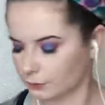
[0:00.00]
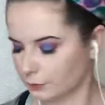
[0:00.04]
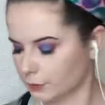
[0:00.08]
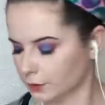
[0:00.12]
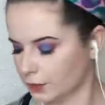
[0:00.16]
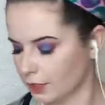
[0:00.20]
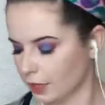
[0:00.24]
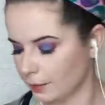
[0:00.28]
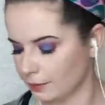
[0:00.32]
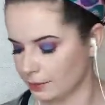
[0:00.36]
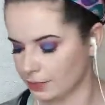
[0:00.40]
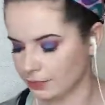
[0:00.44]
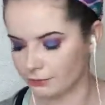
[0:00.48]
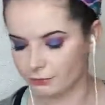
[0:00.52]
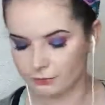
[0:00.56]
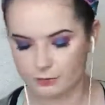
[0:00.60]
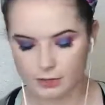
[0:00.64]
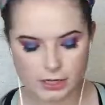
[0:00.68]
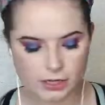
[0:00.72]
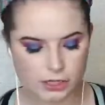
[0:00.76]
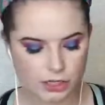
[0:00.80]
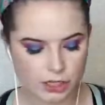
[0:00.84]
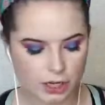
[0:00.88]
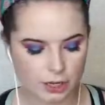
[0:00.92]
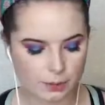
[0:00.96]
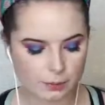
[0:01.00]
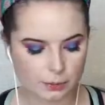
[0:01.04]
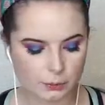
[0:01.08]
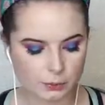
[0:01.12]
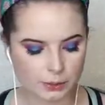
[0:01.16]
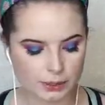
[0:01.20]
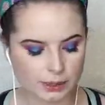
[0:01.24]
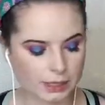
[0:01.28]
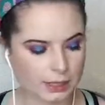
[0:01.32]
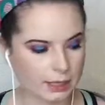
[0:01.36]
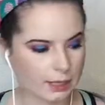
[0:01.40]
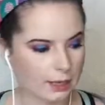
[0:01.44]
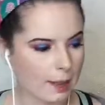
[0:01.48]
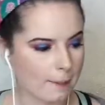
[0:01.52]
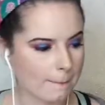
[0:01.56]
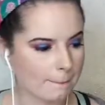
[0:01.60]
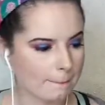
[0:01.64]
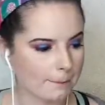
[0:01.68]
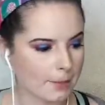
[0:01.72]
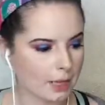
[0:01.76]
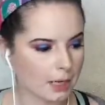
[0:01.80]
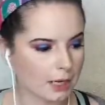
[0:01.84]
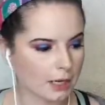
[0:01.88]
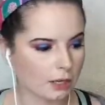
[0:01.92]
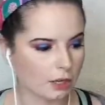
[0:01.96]
Time to finish up with the
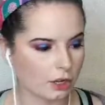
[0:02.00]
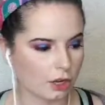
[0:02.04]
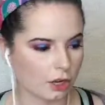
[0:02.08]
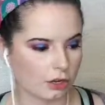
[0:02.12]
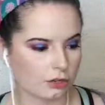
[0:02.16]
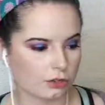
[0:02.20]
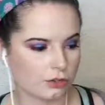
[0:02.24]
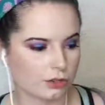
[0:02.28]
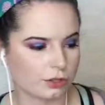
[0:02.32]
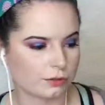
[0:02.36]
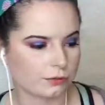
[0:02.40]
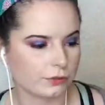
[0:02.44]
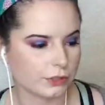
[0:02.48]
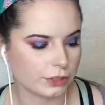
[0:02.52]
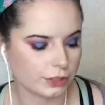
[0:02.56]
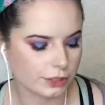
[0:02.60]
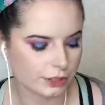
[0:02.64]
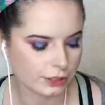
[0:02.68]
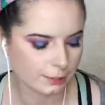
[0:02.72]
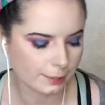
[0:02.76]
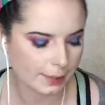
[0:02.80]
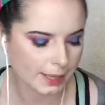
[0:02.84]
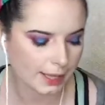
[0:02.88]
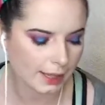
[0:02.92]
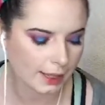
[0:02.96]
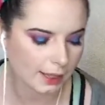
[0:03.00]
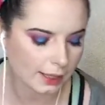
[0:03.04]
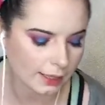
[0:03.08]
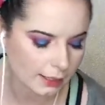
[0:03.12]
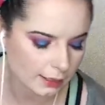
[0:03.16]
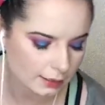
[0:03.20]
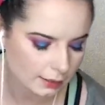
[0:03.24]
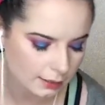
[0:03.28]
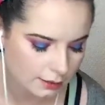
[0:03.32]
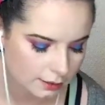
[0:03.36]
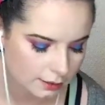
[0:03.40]
mini controversy palette.